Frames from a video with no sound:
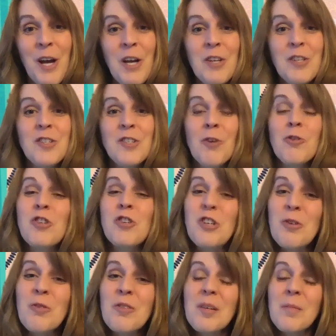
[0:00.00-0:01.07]
So
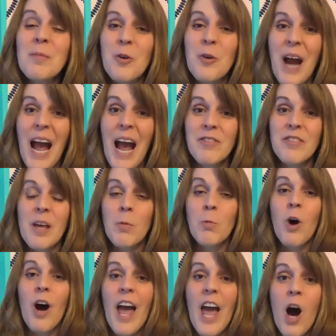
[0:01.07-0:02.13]
choose some crafts that
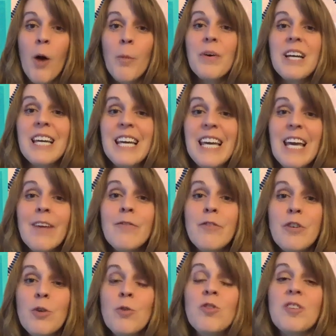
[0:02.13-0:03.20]
will help give
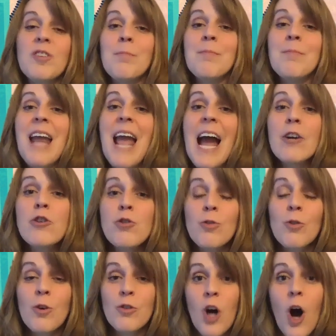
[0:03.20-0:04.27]
you some
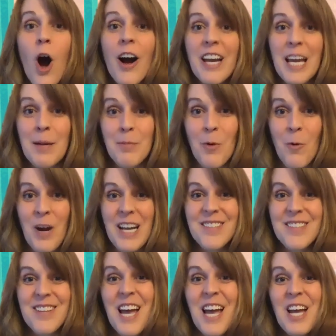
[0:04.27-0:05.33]
natural talking
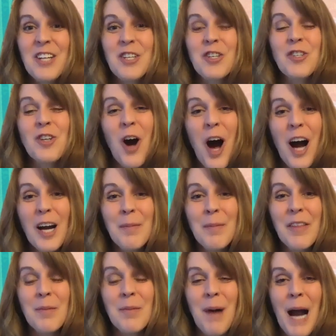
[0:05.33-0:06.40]
points to talk
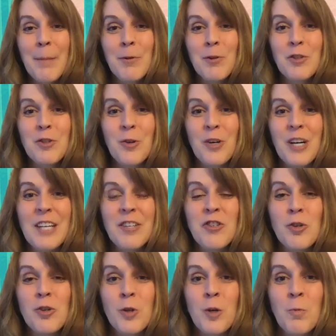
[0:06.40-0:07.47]
about the Bible story as
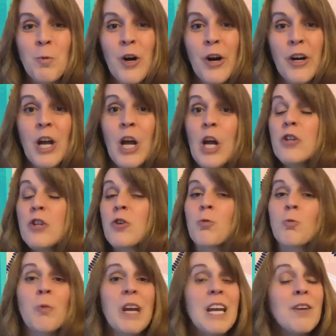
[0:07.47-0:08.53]
children work, to
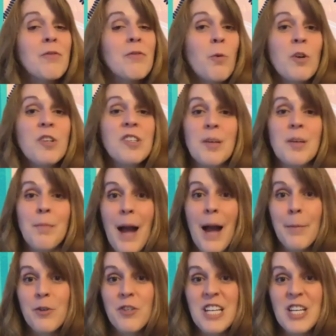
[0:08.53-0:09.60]
reinforce the
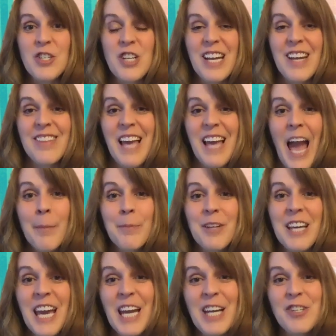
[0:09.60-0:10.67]
Bible teaching and the
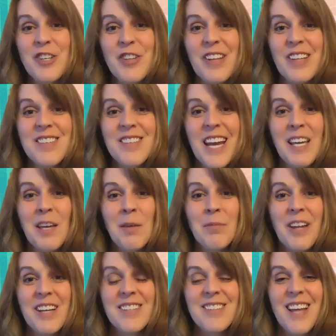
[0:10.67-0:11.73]
application that's taking
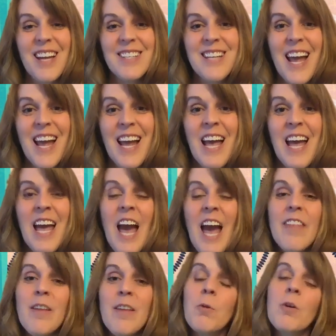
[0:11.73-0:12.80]
place that day,
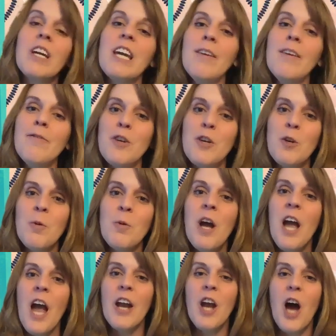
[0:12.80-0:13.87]
and that will give you
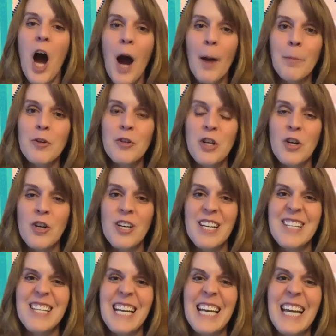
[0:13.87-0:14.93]
an opportunity
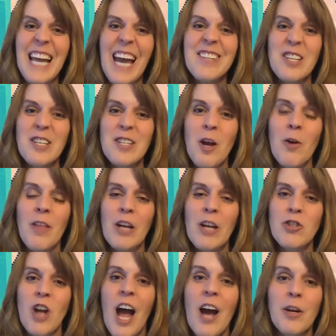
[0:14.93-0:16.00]
to get to know that
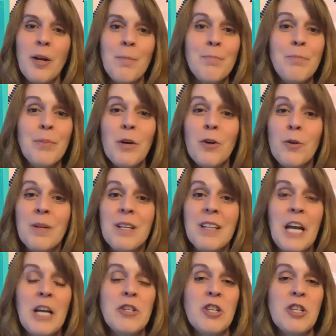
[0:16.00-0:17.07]
child and build a
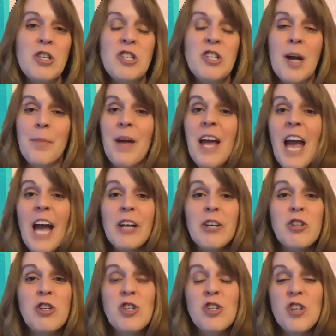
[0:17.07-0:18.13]
relationship and
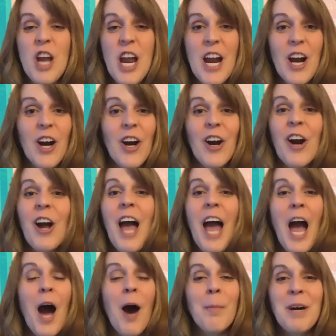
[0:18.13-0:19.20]
share
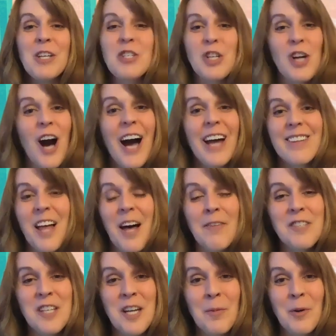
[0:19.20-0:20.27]
how much God
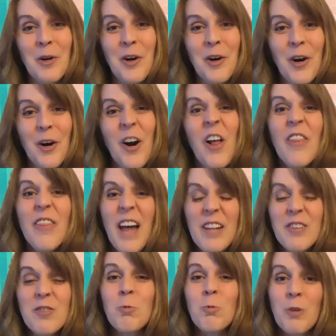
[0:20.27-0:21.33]
loves him or her.
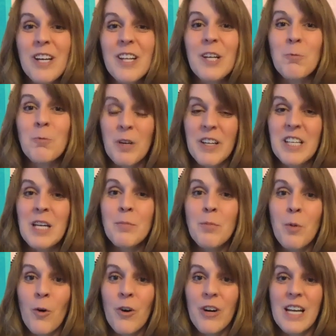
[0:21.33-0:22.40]
That's really
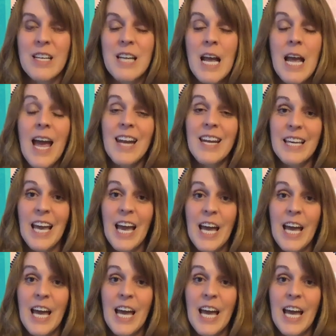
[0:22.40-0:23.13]
important. And again,